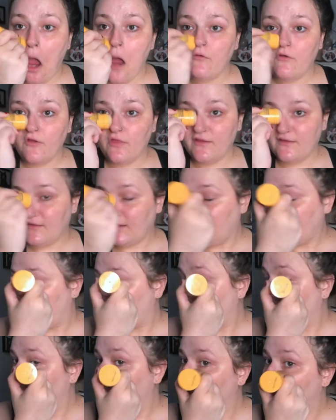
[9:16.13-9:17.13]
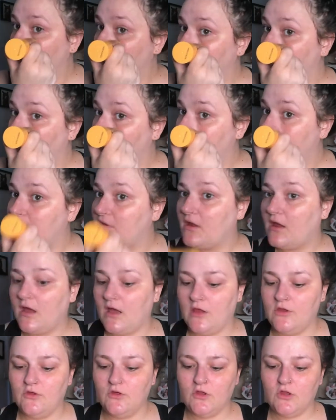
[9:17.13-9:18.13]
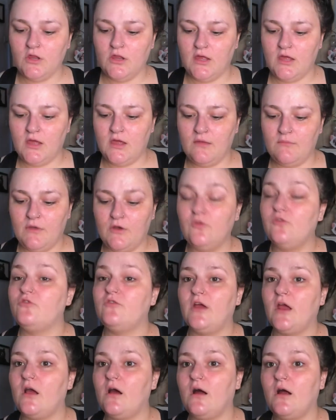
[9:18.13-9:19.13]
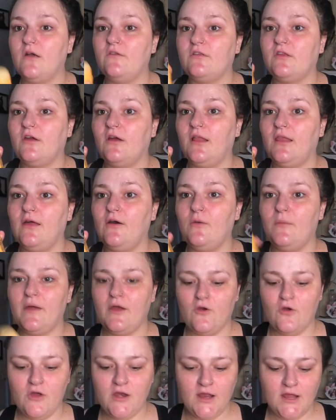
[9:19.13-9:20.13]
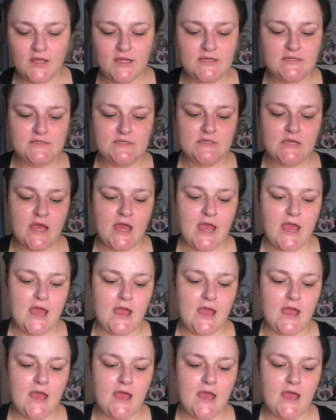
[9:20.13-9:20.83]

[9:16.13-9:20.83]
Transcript: around the sides of my nose, and usually my nose ring carves out a little bit on it.